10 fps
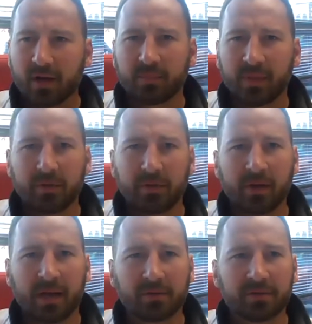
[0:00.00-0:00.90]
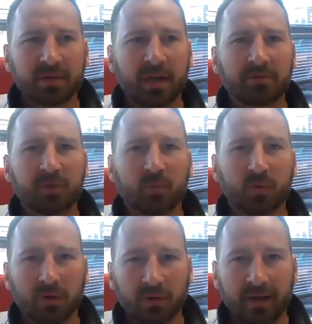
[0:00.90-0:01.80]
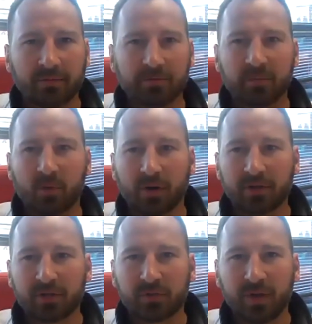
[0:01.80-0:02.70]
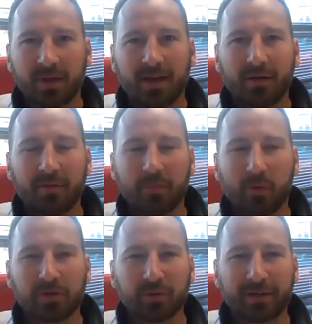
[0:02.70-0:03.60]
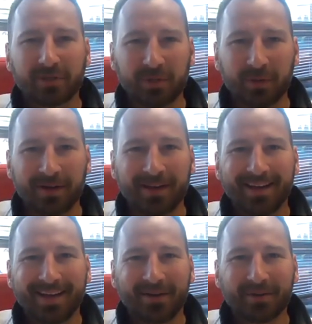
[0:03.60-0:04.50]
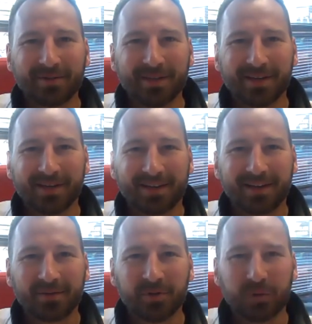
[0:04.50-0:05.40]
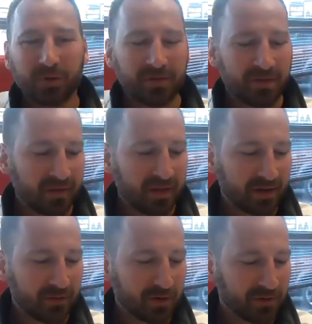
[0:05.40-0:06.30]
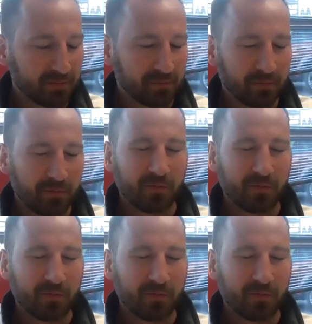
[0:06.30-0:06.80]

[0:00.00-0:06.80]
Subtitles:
So how you been doing? How's your world? How are the mortgage rates doing? How's your world in the lending world?